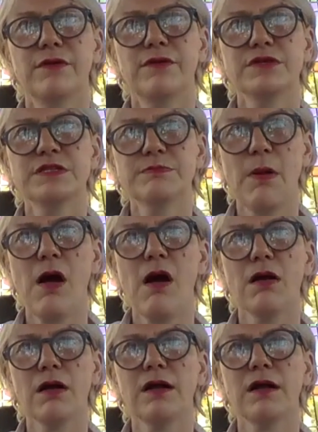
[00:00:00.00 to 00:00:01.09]

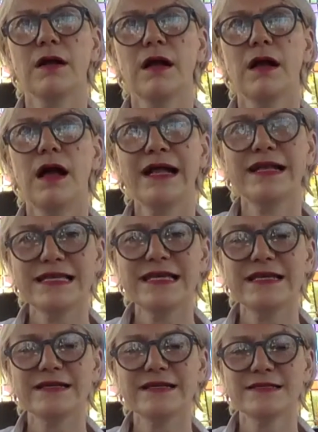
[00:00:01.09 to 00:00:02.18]
spark
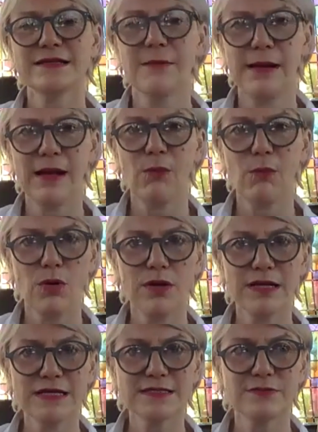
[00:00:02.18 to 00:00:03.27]
ideas about what
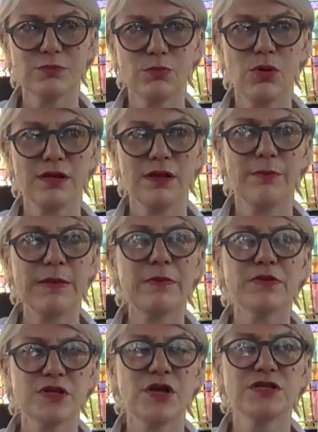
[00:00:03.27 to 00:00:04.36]
are people
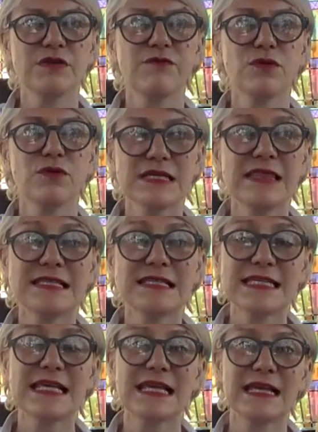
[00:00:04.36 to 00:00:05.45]
searching for, and then
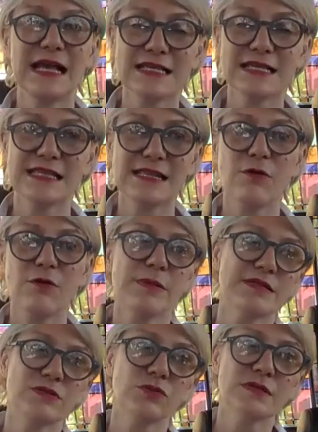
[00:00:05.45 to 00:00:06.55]
see as a
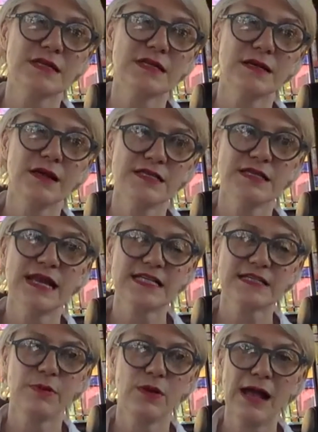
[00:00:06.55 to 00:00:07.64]
therapist or as an
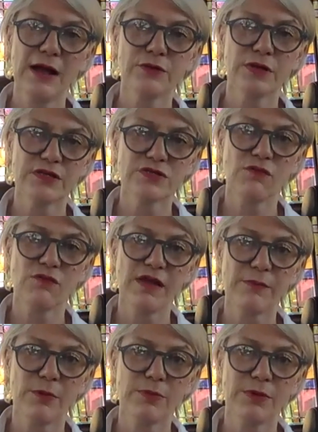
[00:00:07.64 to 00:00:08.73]
expert how you can solve that
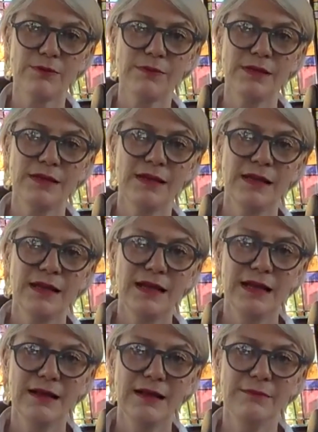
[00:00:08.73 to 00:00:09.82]
problem,
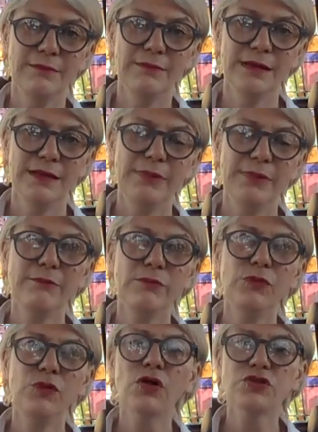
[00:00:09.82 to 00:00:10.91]
but
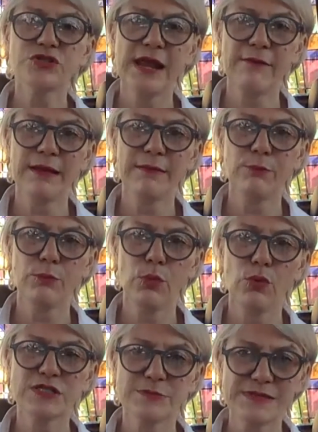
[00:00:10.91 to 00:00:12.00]
not generic,
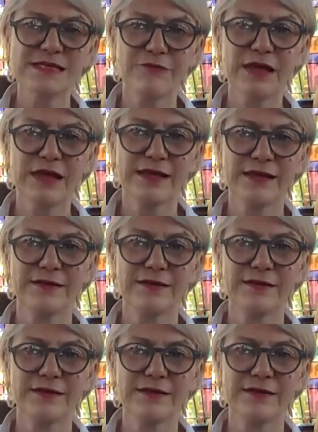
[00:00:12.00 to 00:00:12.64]
more specific.